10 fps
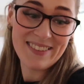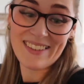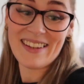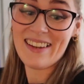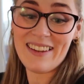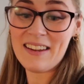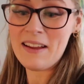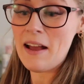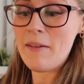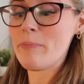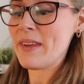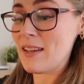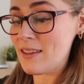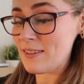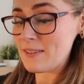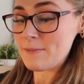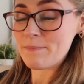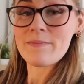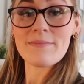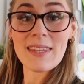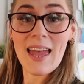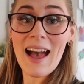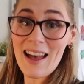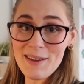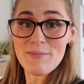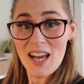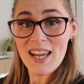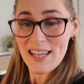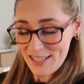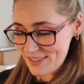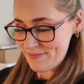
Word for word: basically because I am tired.